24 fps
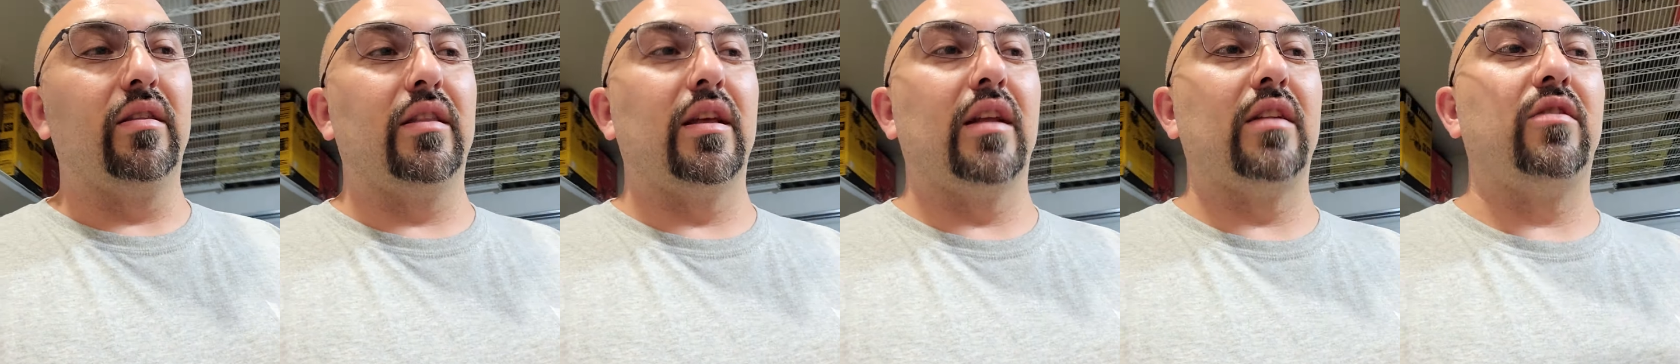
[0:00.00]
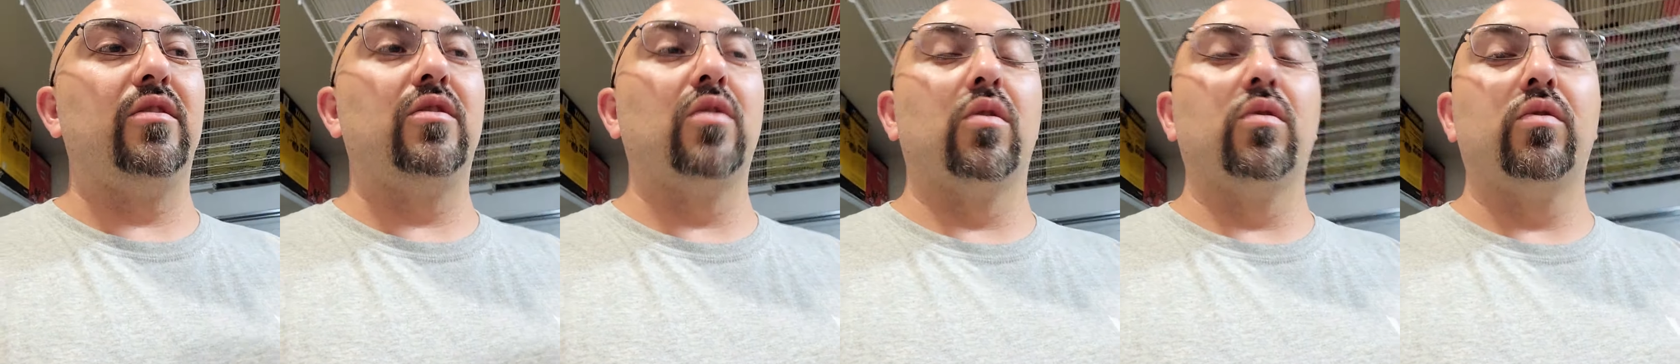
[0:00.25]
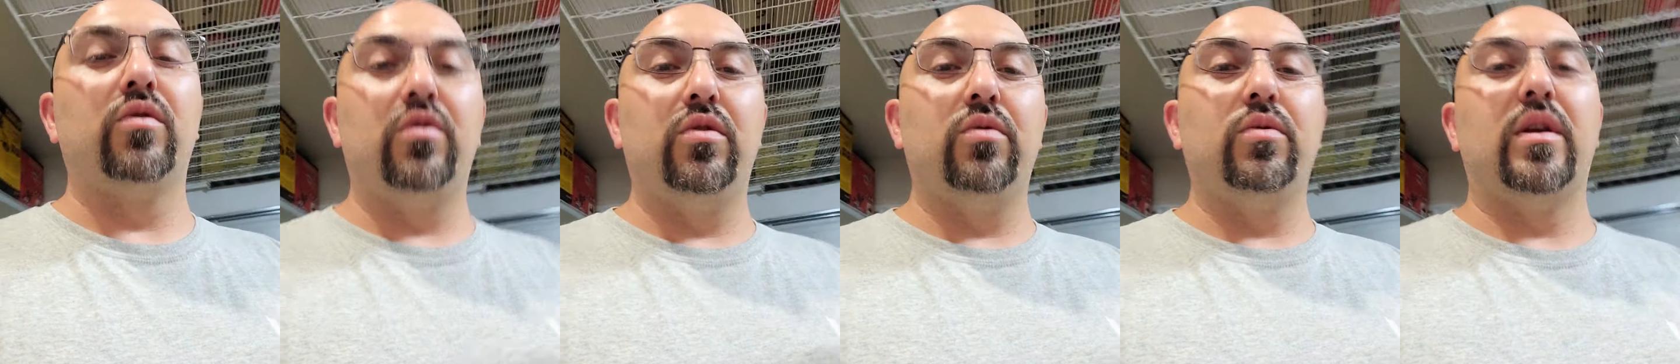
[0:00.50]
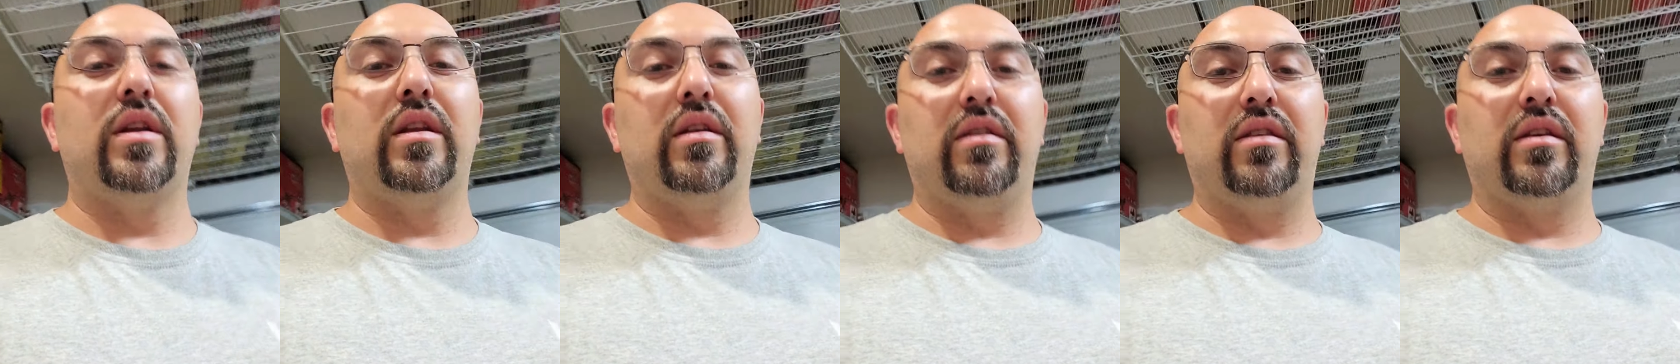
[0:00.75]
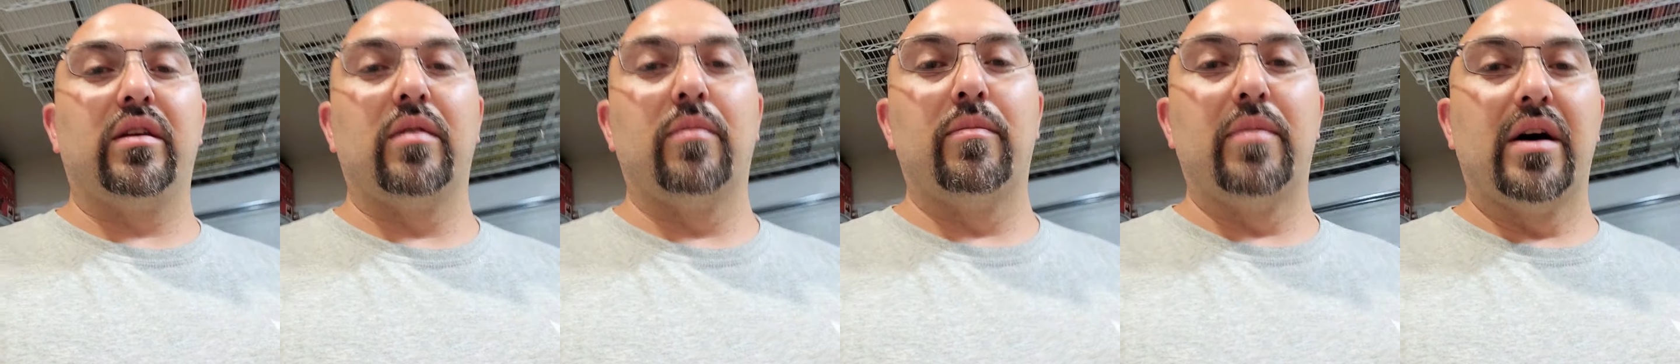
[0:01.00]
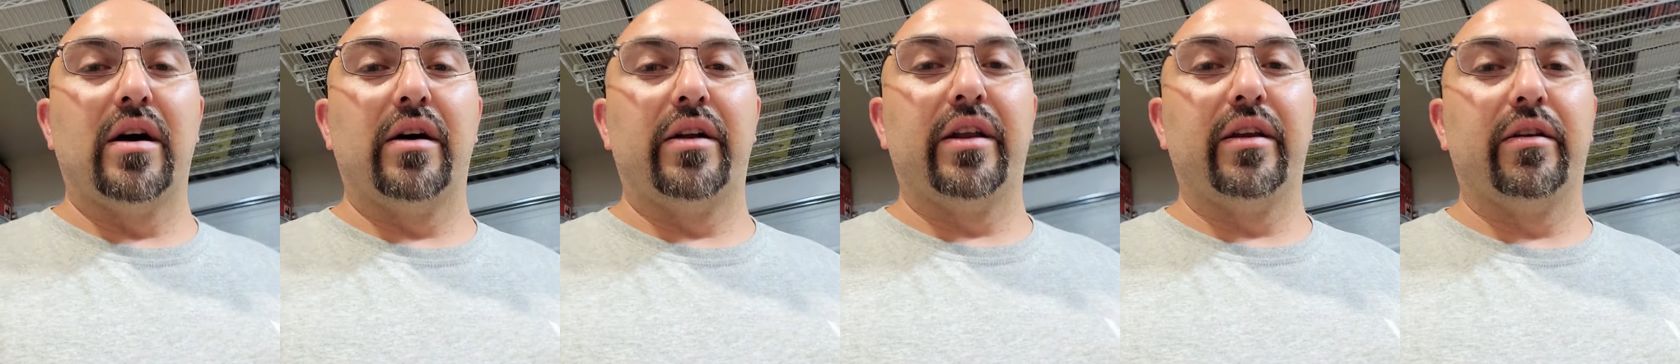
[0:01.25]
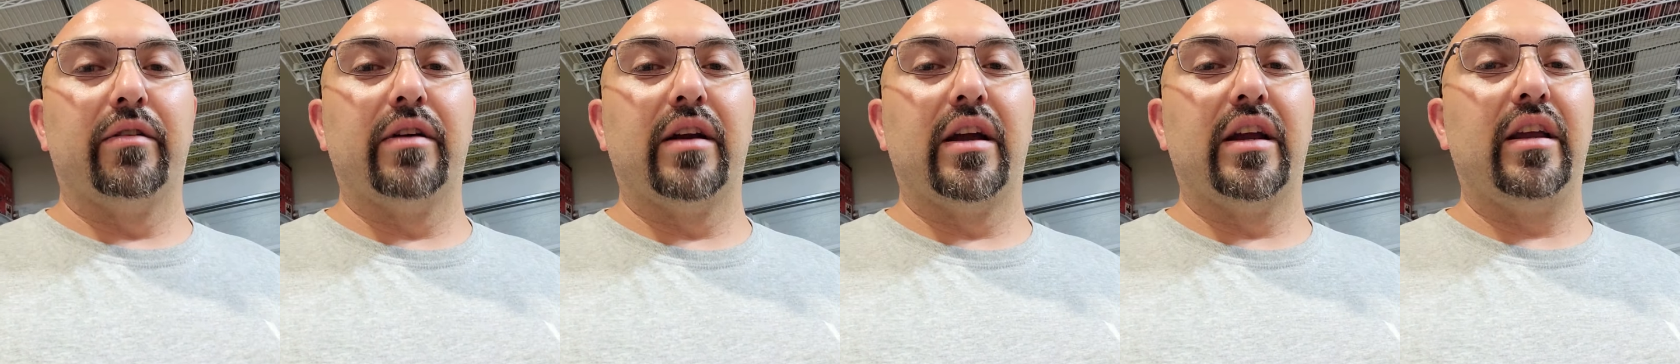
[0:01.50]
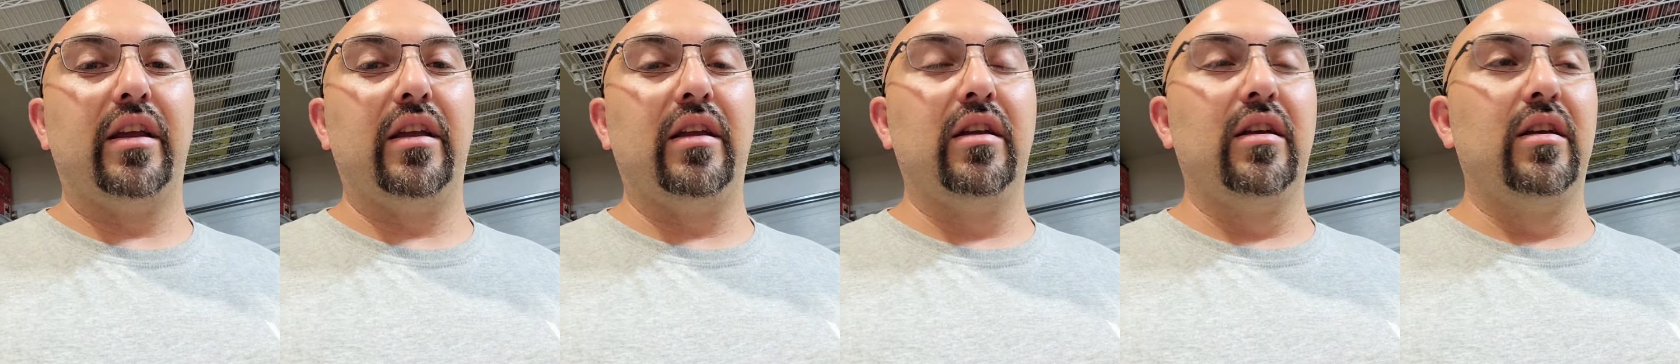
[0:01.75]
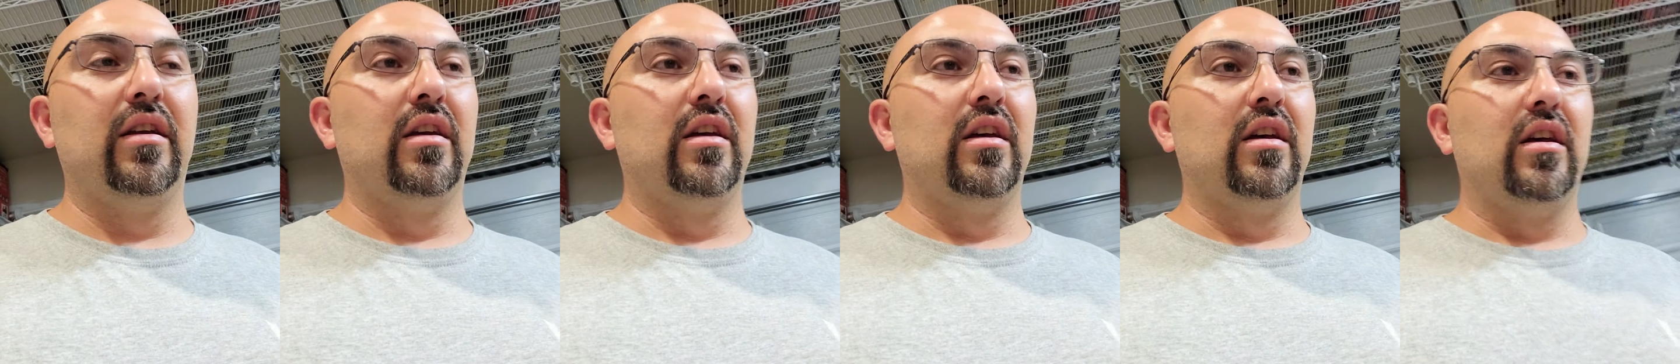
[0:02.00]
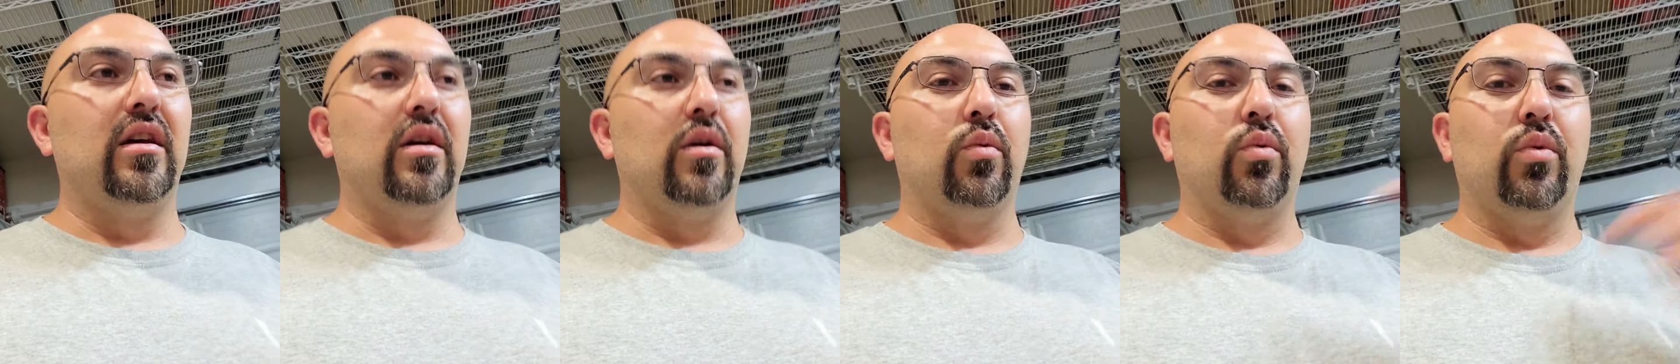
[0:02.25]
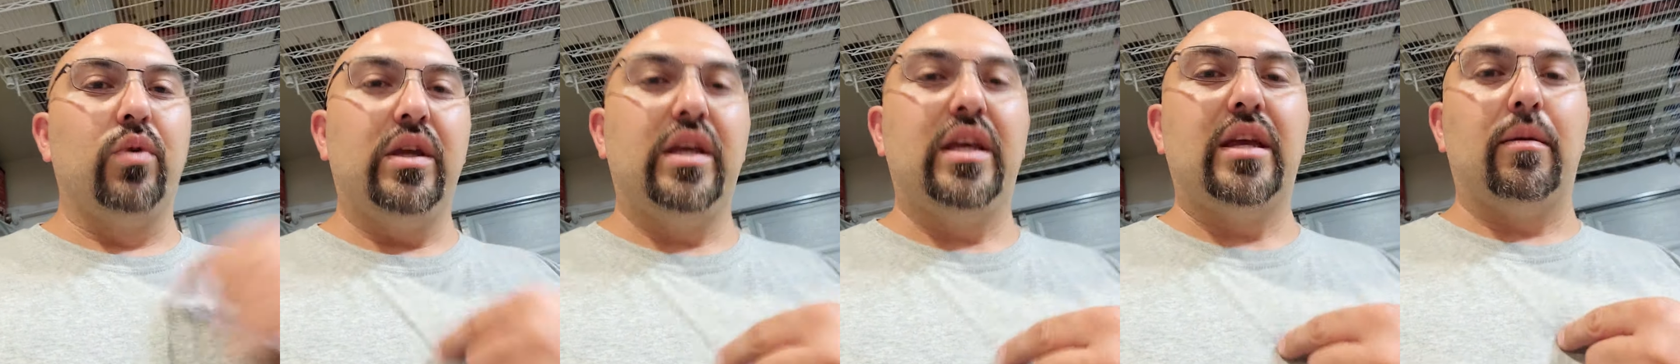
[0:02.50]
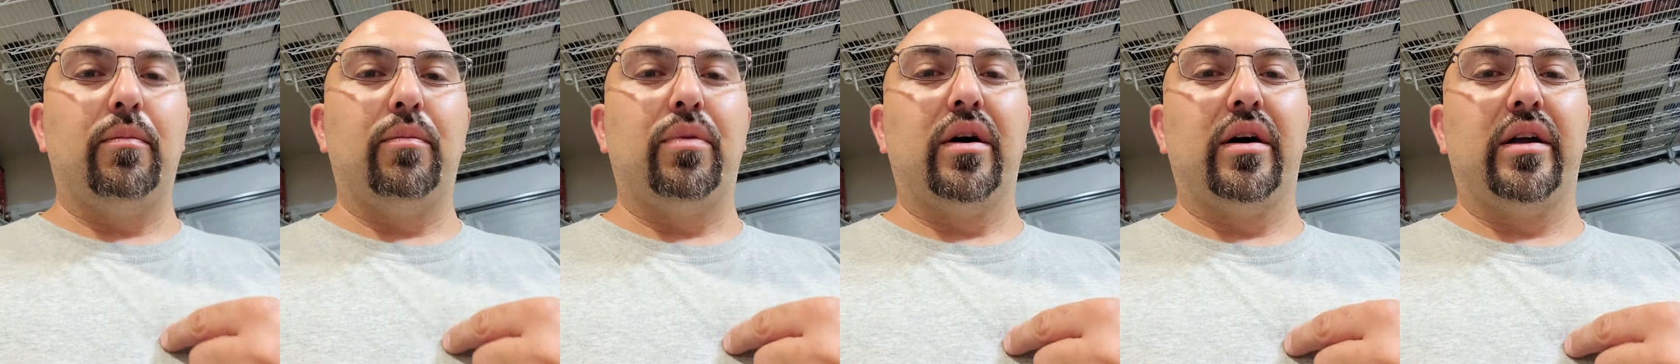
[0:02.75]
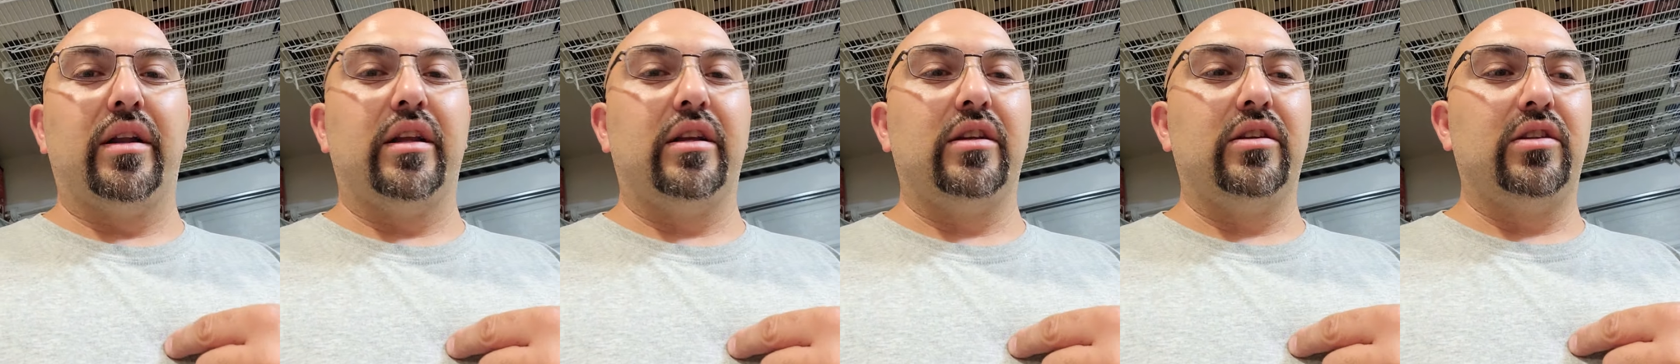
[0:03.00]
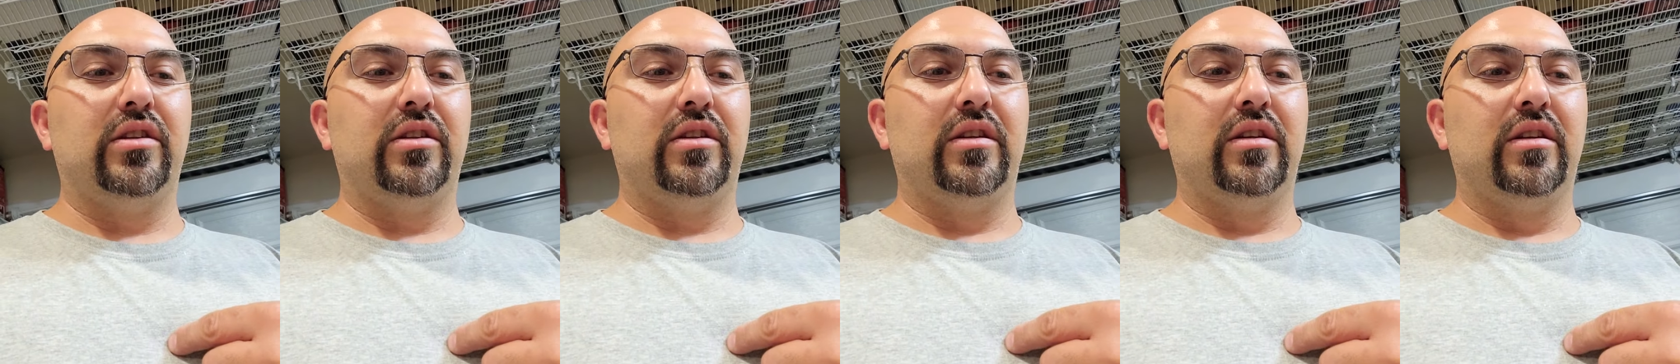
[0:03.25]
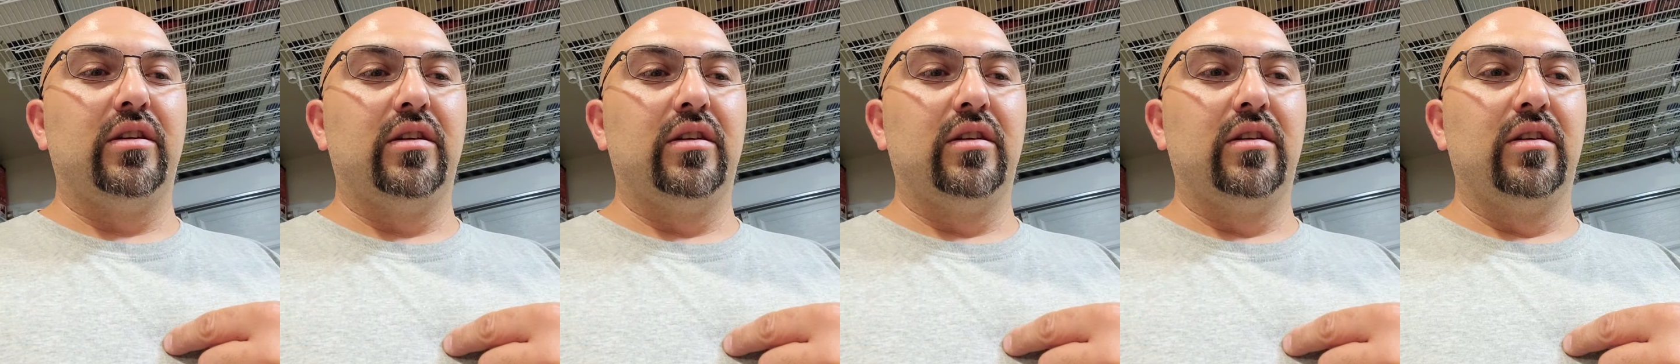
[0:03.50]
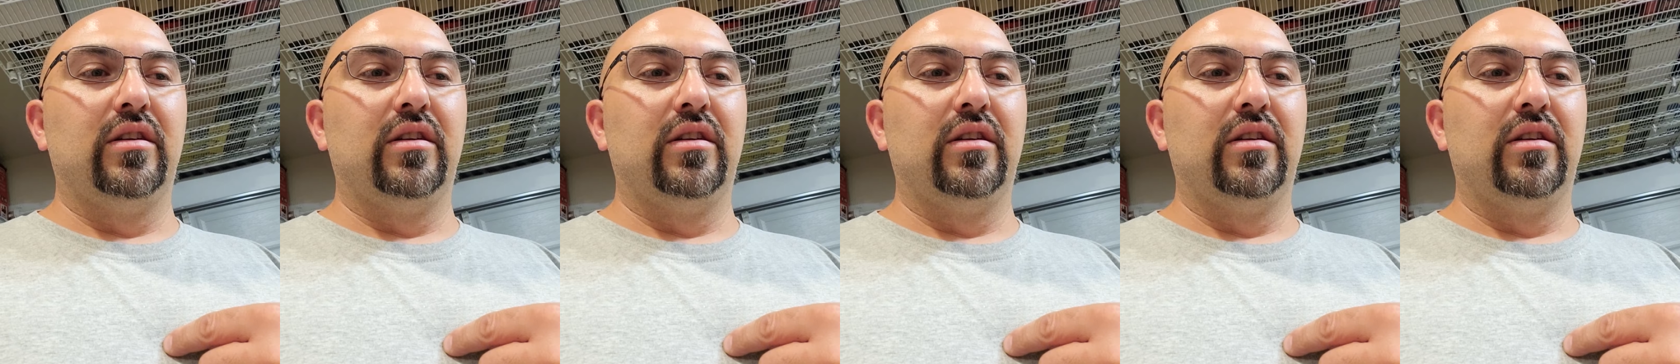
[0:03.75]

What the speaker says: that don't do anything about it, right? We get punished.